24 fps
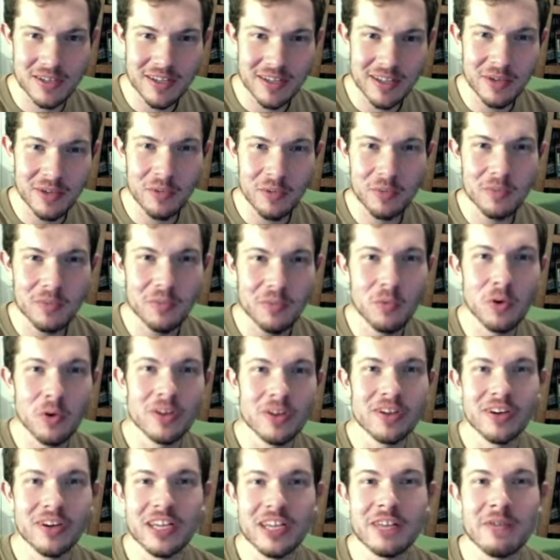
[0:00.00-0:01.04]
Like, were
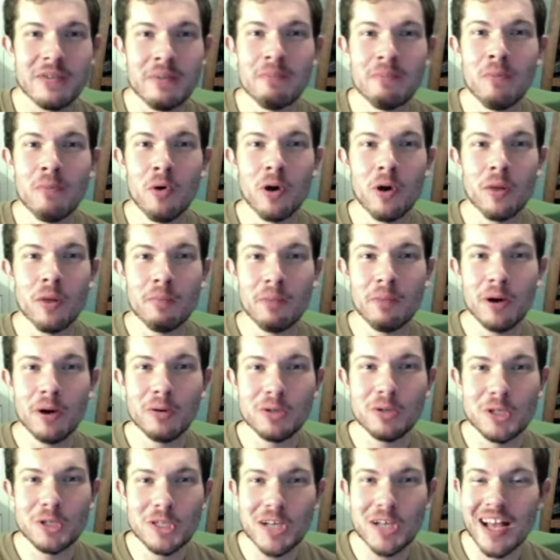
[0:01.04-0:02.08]
there even more
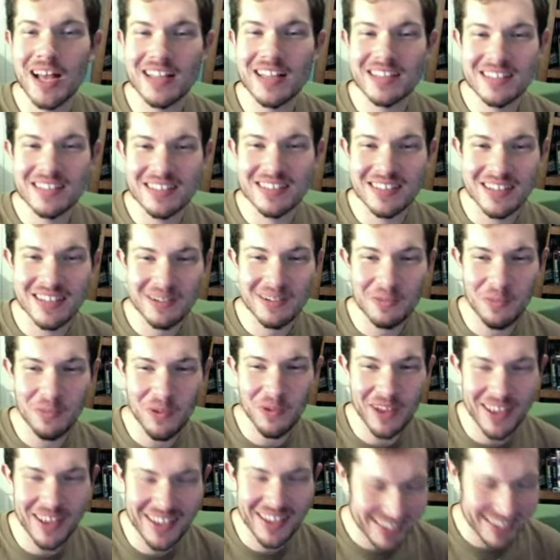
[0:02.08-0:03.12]
boat shots? Like,
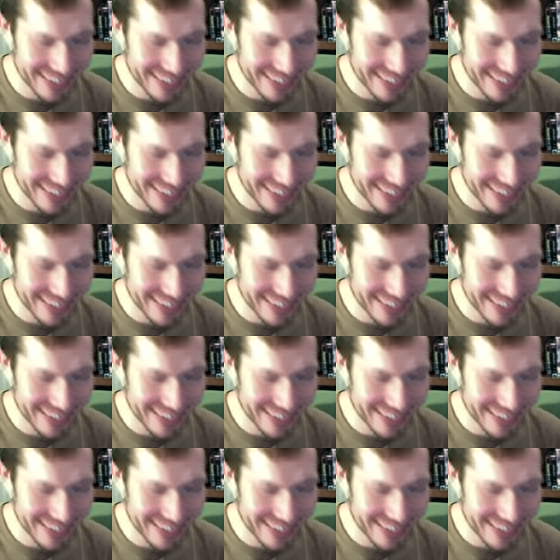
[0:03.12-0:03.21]
what?